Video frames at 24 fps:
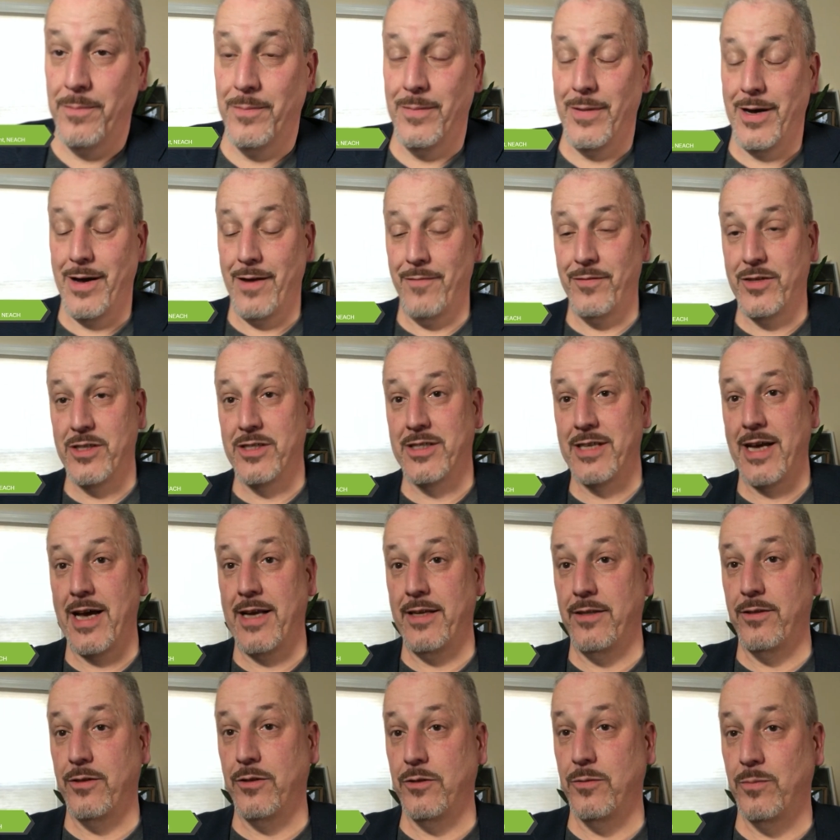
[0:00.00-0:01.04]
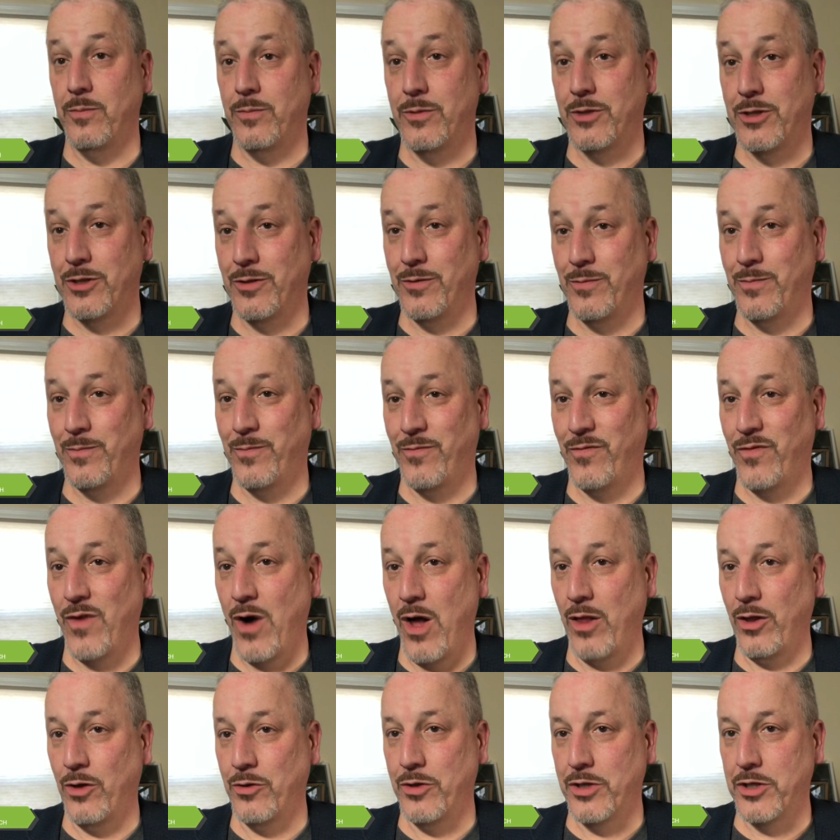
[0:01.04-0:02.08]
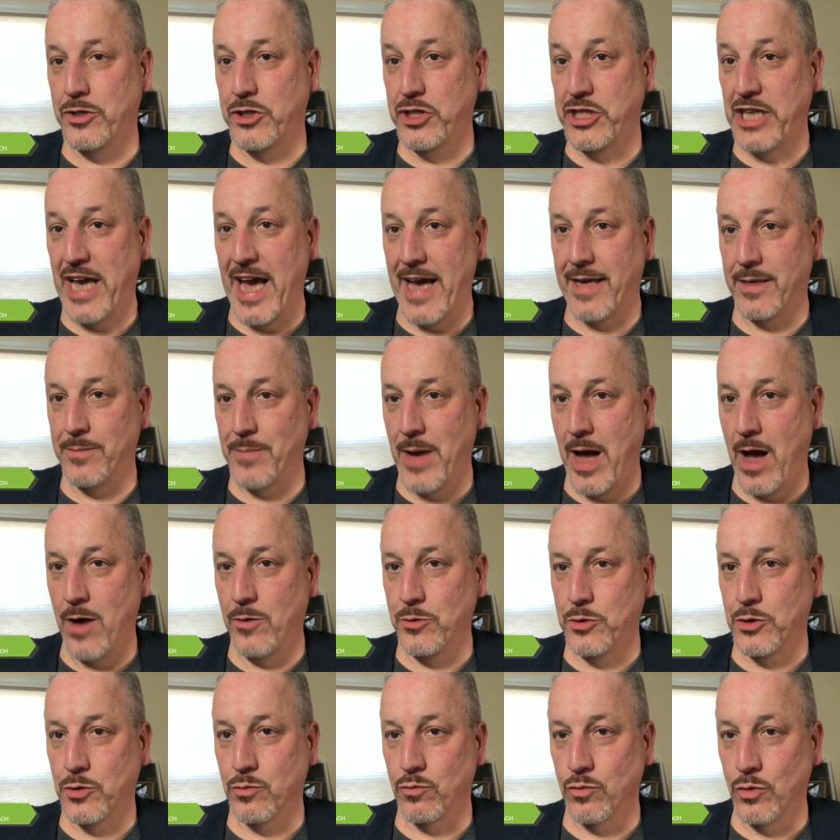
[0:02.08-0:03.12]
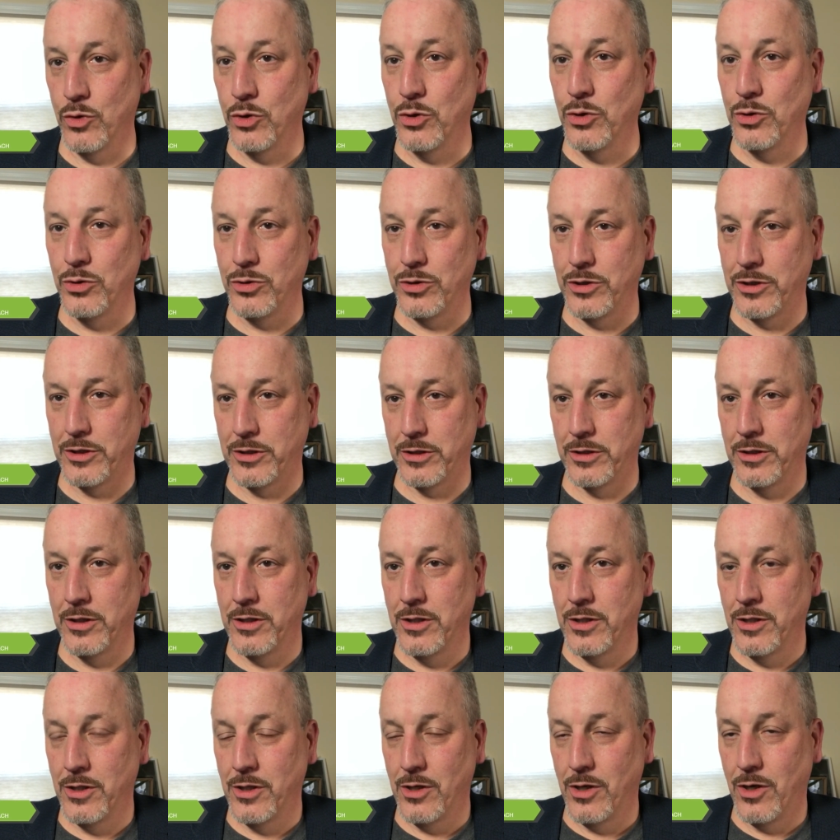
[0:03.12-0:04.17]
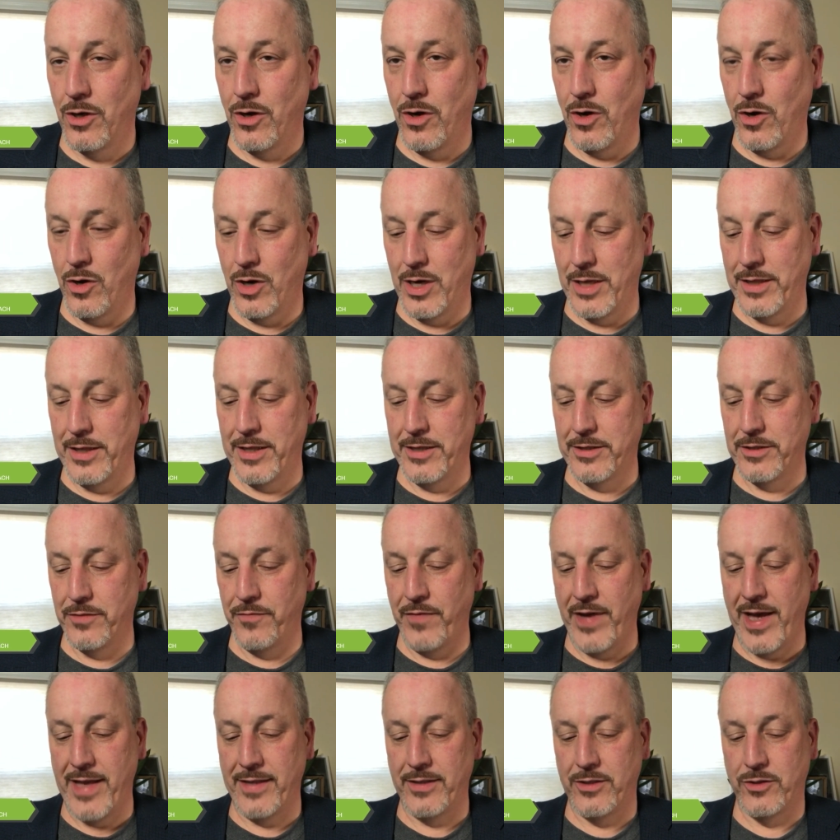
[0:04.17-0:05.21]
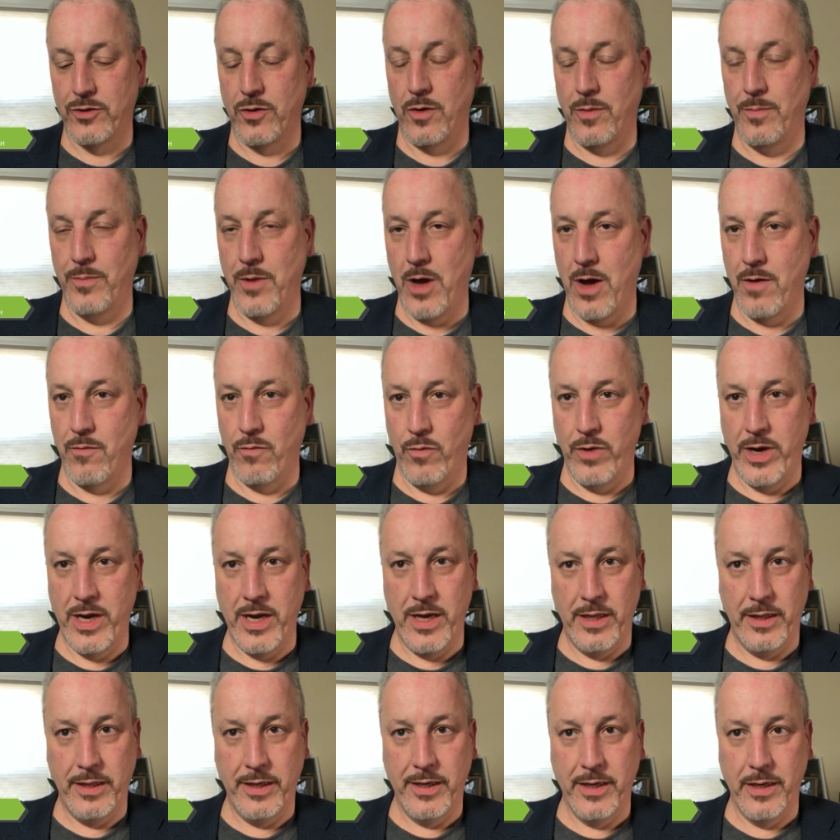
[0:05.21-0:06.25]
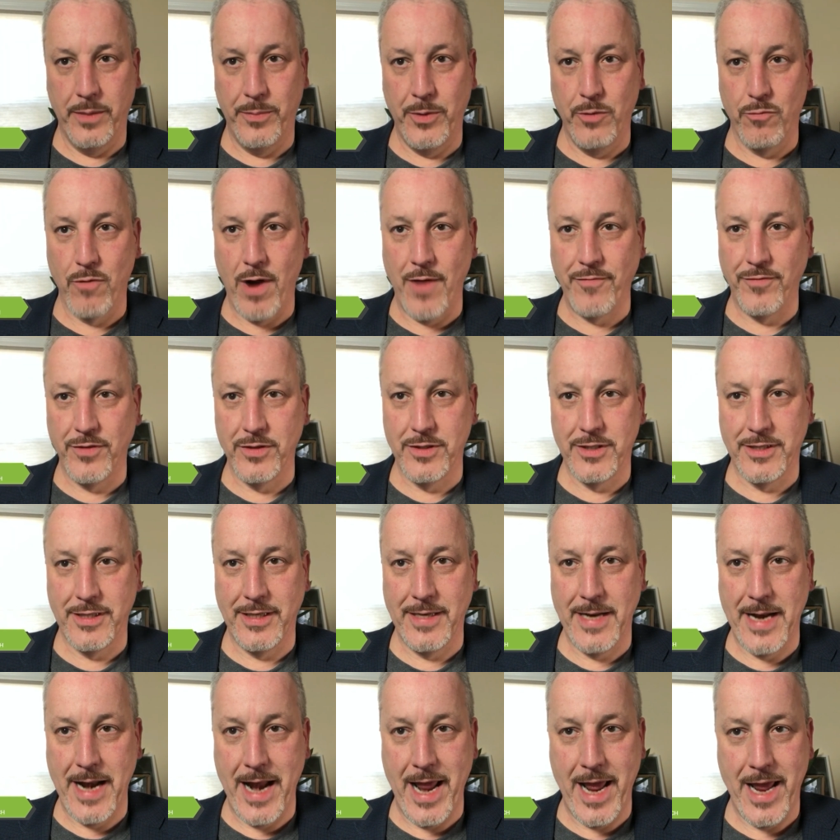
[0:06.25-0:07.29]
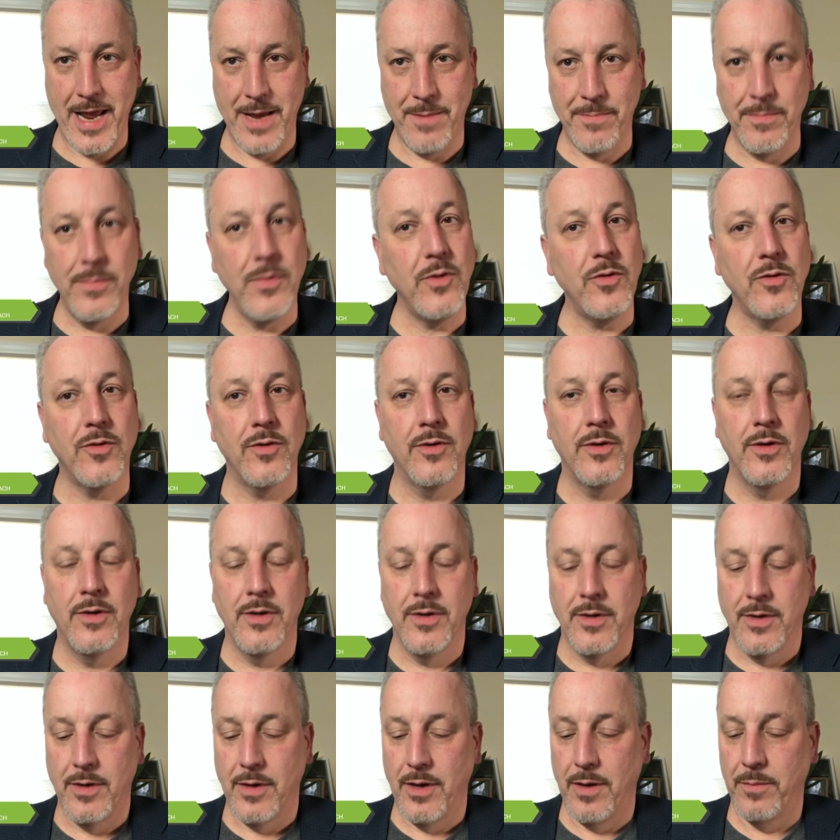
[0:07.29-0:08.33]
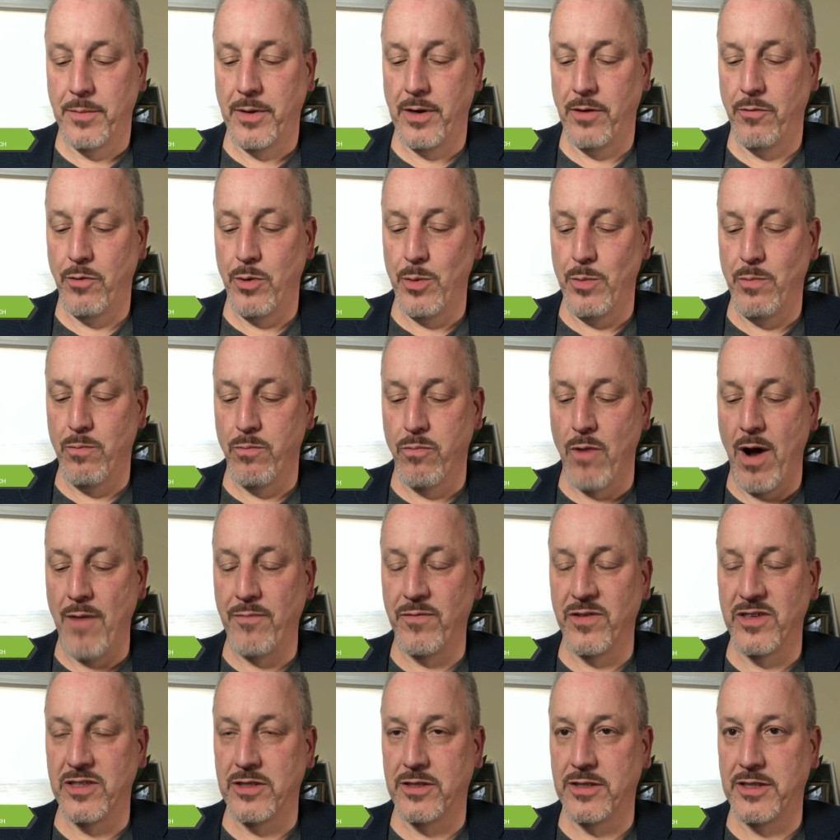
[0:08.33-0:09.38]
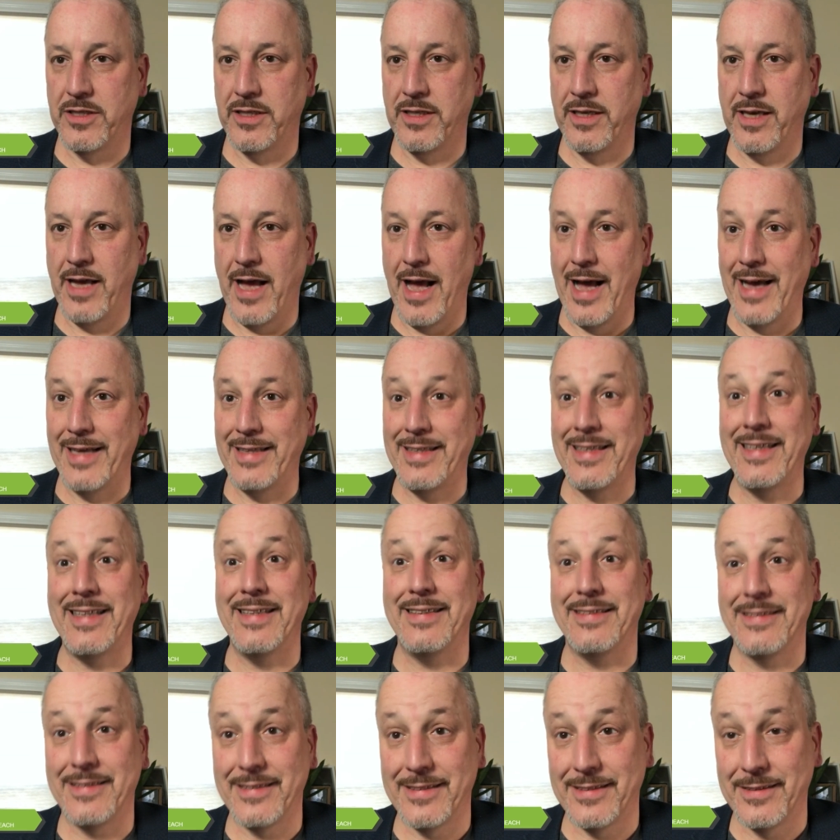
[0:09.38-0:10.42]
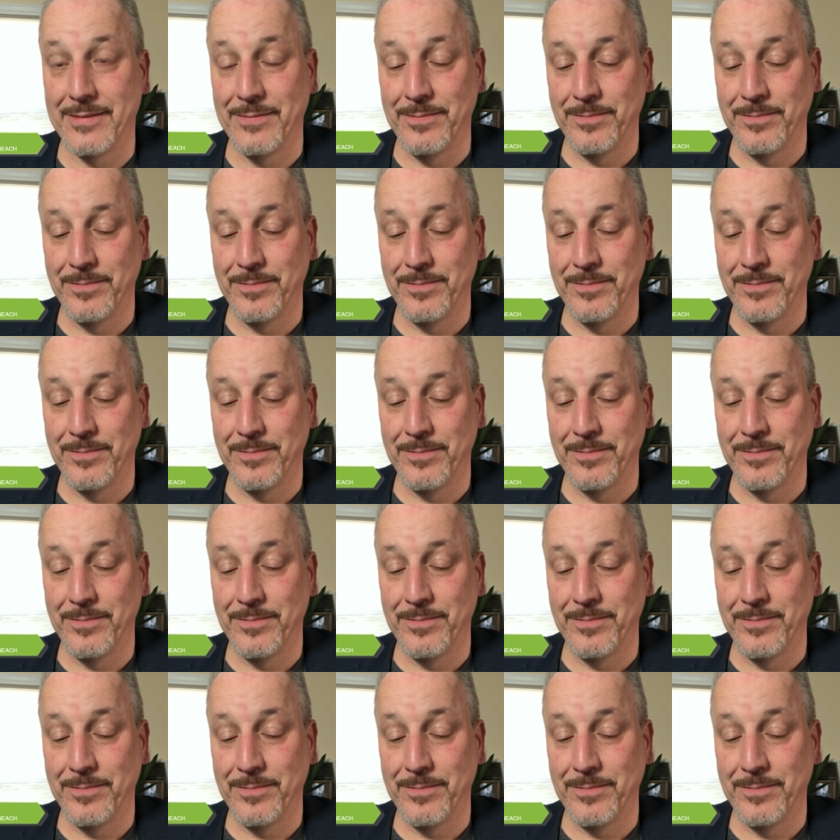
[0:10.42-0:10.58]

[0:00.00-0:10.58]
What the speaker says: I've decided to follow the Chatham House rules on this event. So I'm not really going to be referencing names. I'm going to be referencing ideas.